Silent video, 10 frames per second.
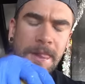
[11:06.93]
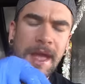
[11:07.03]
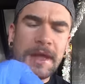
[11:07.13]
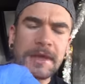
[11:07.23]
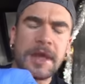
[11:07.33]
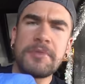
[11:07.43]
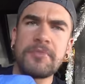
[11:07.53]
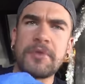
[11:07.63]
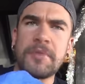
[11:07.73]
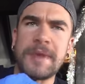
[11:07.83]
yeah, it kind of
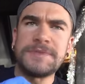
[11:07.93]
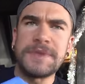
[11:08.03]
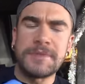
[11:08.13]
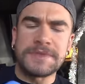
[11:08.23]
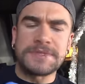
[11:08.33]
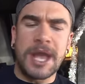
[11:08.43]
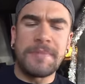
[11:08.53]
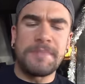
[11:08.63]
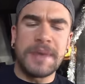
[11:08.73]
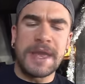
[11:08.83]
more reminds me of like
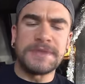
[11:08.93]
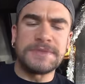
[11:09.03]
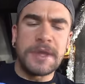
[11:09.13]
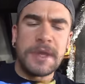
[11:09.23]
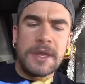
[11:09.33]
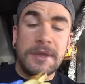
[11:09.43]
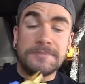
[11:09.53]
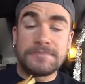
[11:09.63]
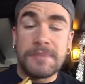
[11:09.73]
wasabi paste.